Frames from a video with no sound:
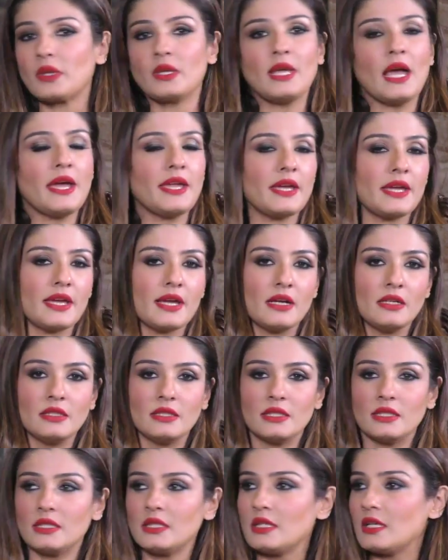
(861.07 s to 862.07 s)
Yeah, yeah, yeah.
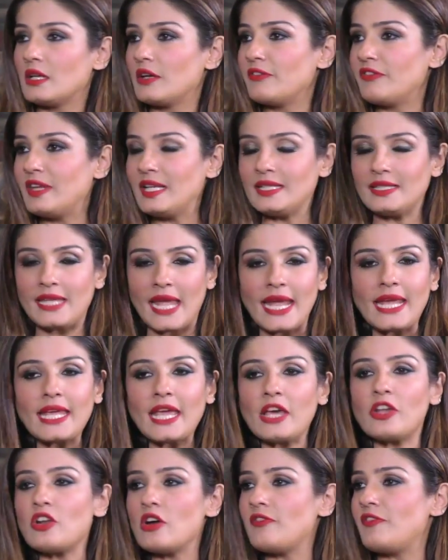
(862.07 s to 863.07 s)
We take
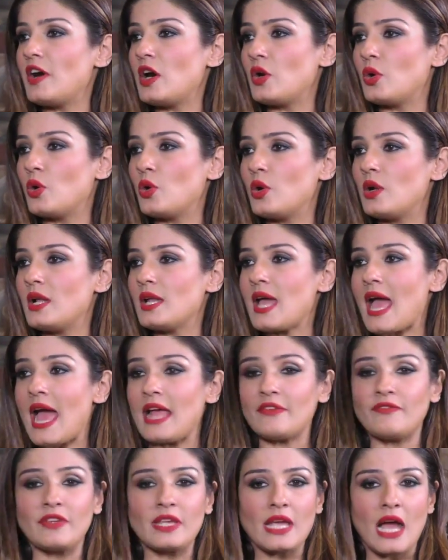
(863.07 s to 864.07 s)
care of our old our
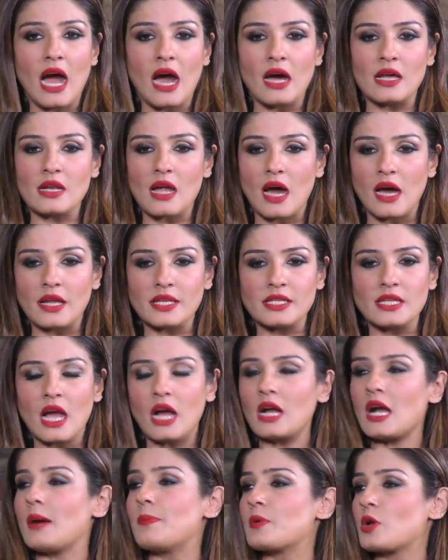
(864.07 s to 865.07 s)

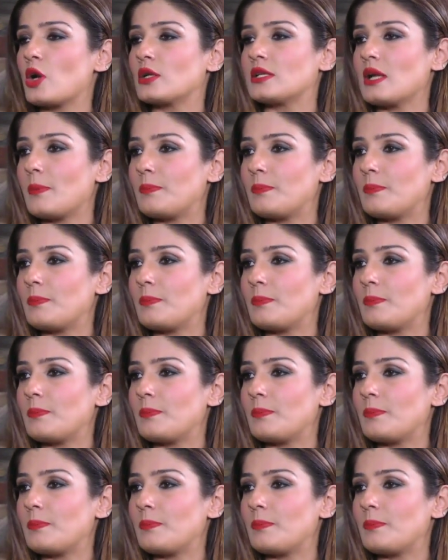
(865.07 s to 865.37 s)
young are brought up.